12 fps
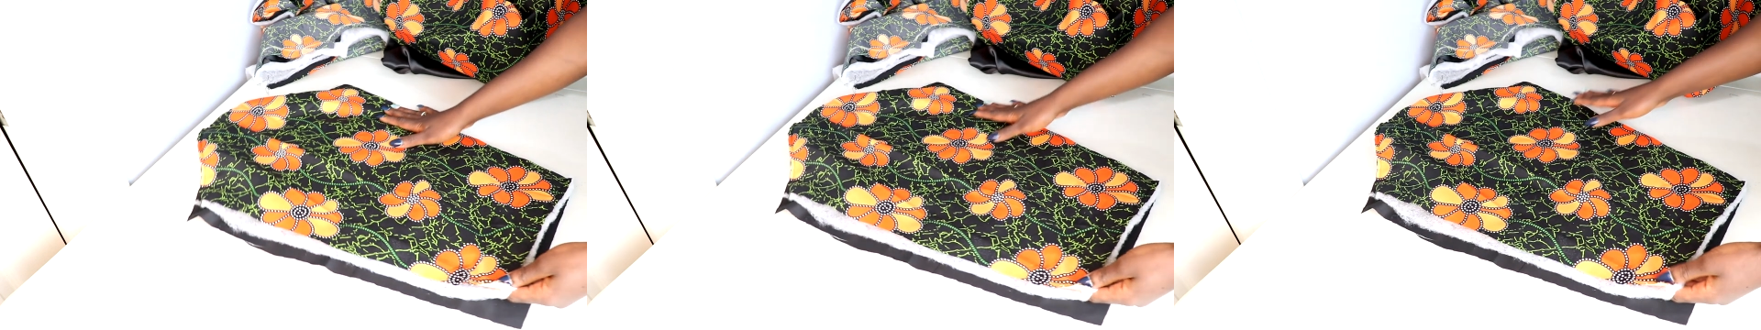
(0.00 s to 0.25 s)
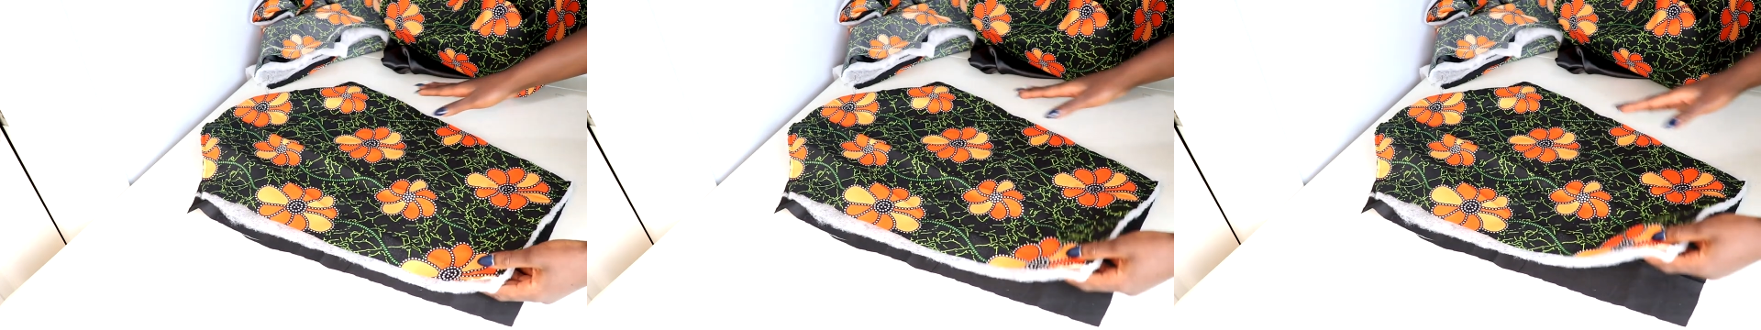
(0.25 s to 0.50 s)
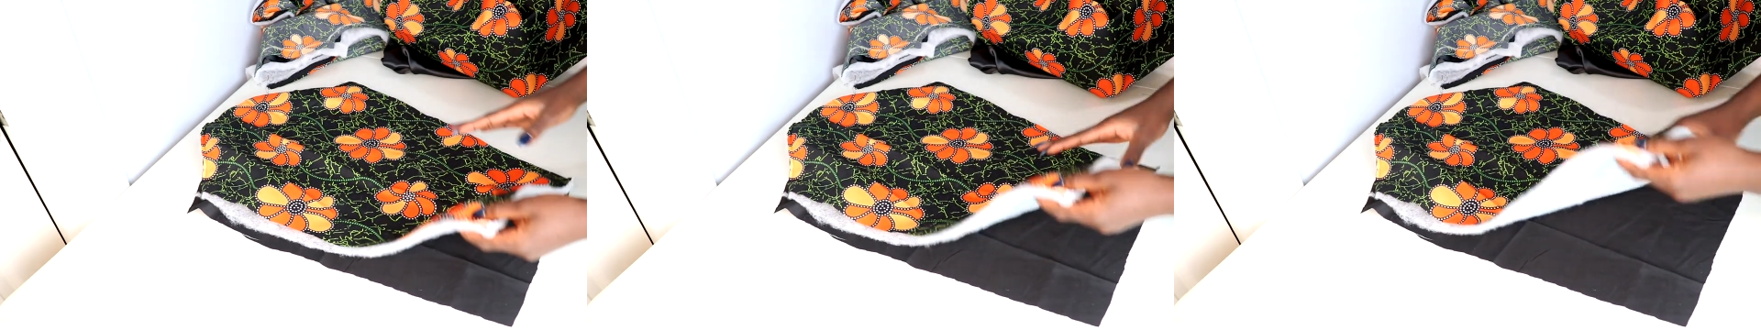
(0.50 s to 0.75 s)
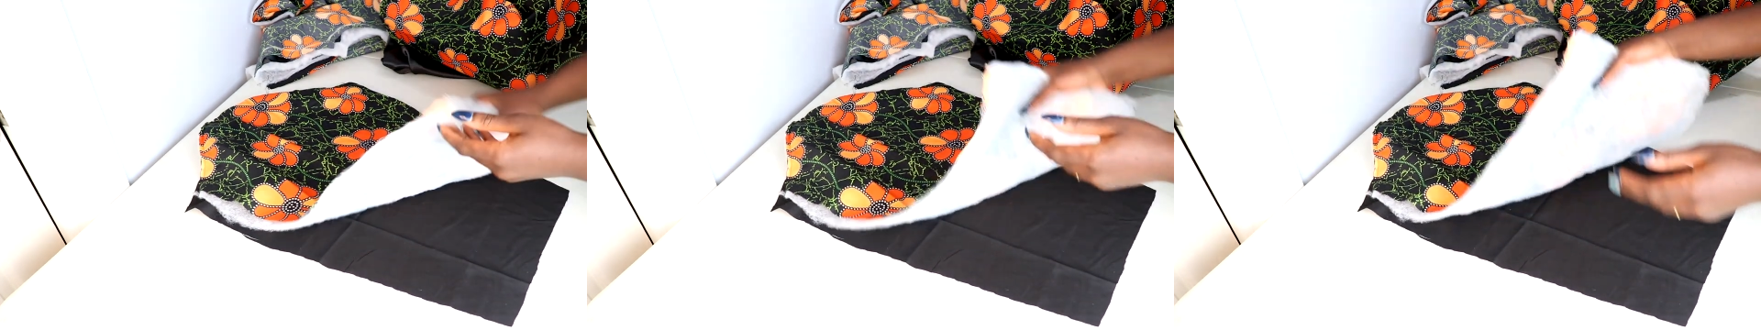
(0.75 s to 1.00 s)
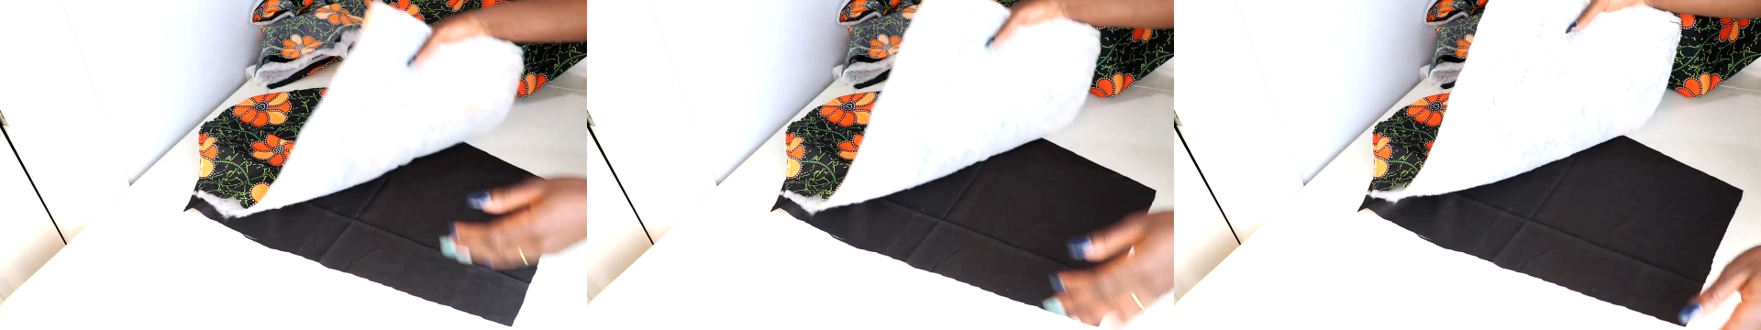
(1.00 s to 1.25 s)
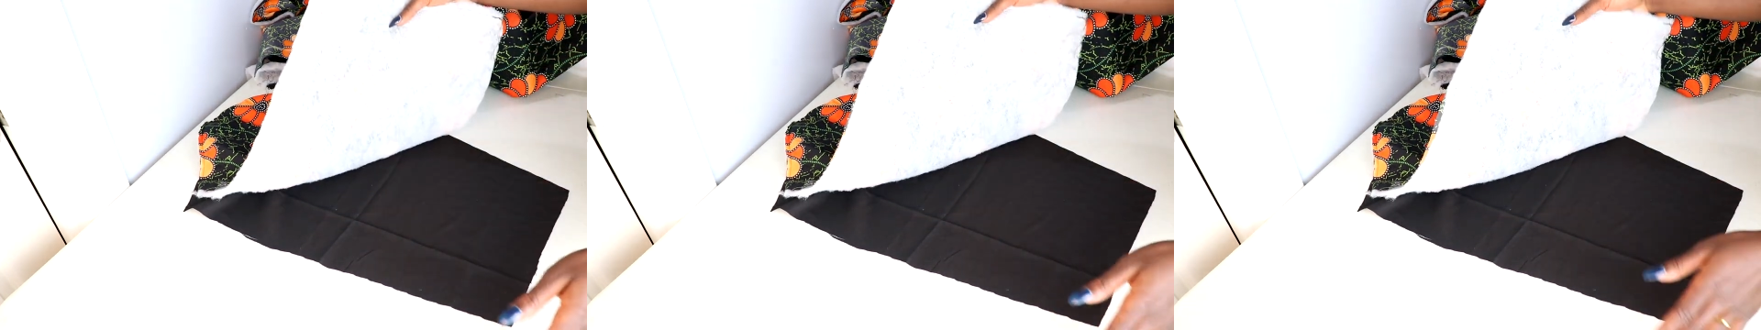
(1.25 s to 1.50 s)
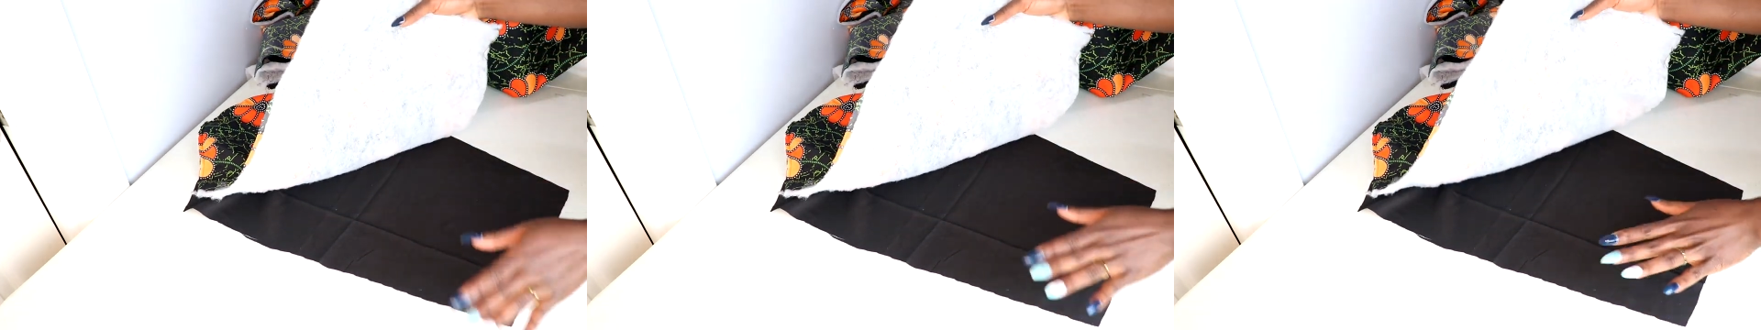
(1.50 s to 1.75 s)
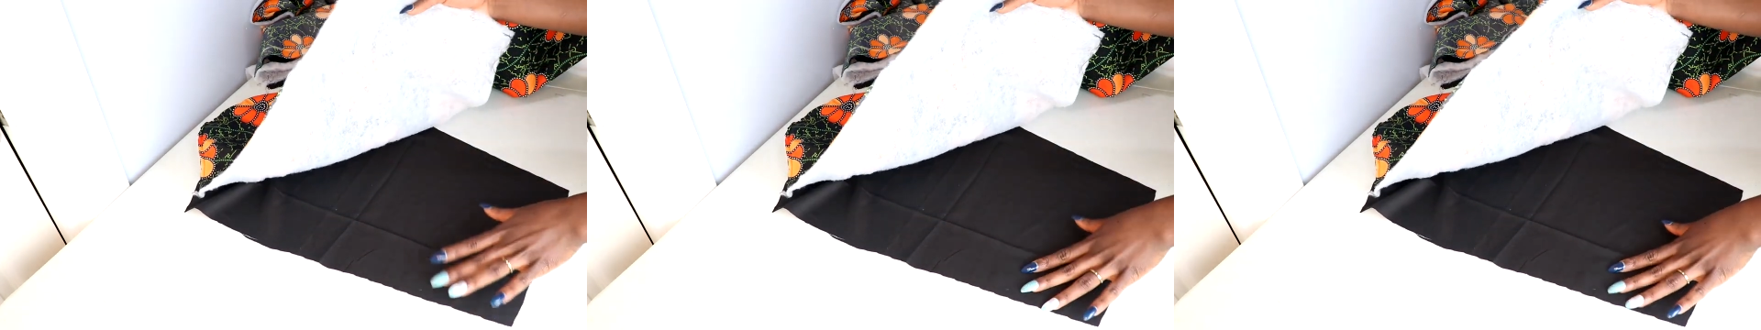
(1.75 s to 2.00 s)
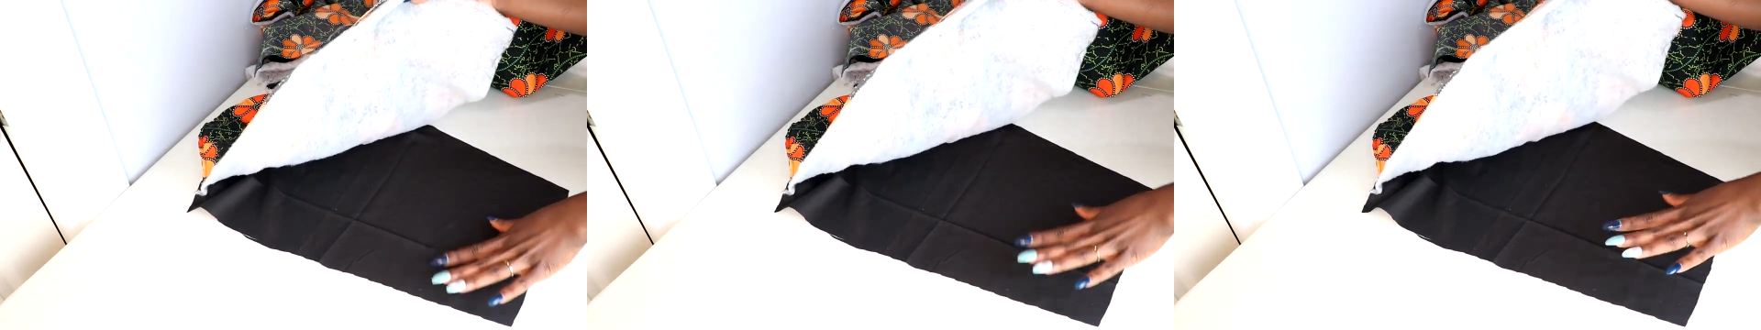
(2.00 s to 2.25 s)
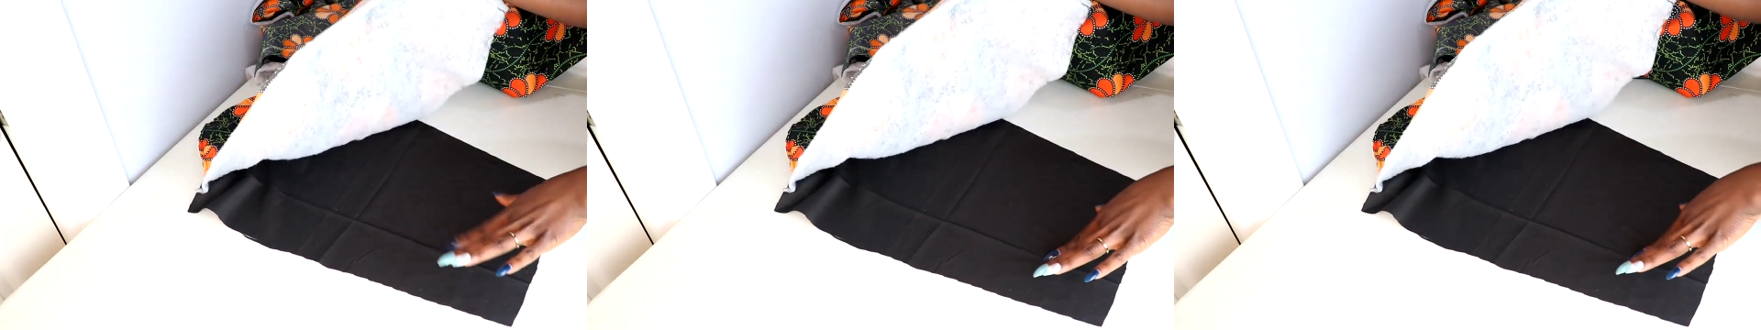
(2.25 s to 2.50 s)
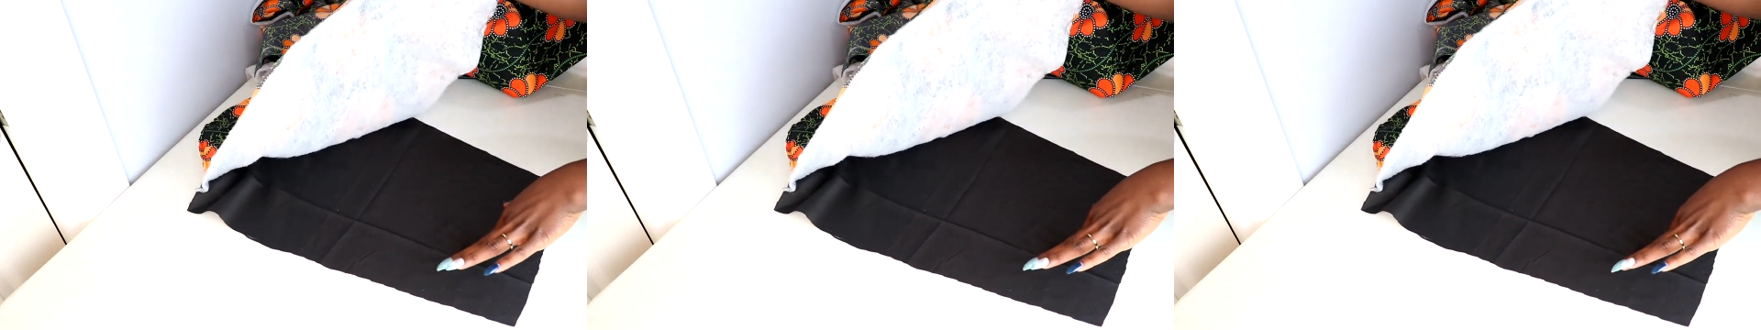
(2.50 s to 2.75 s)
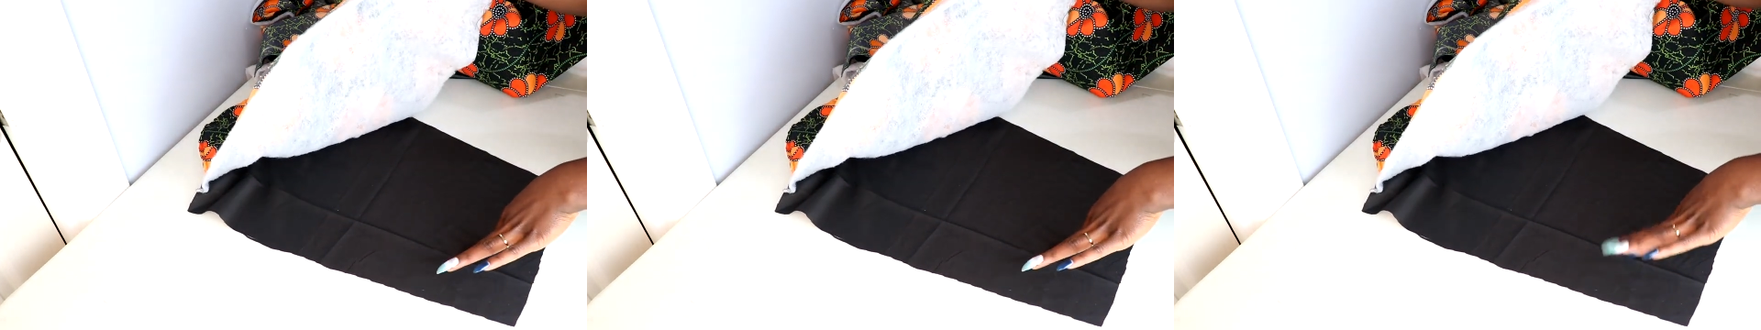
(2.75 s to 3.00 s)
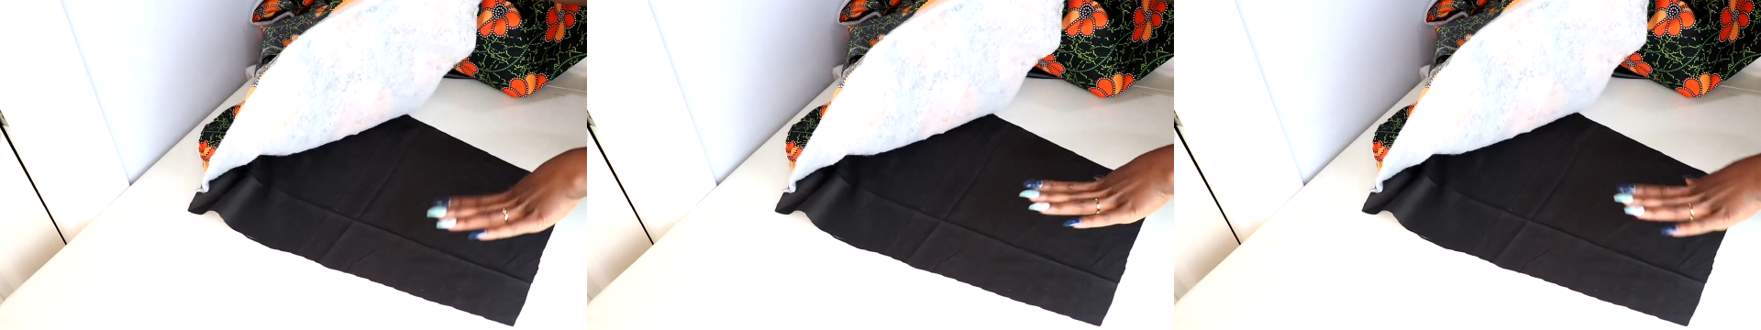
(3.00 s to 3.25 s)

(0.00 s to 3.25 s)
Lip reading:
[unreadable: no face in view]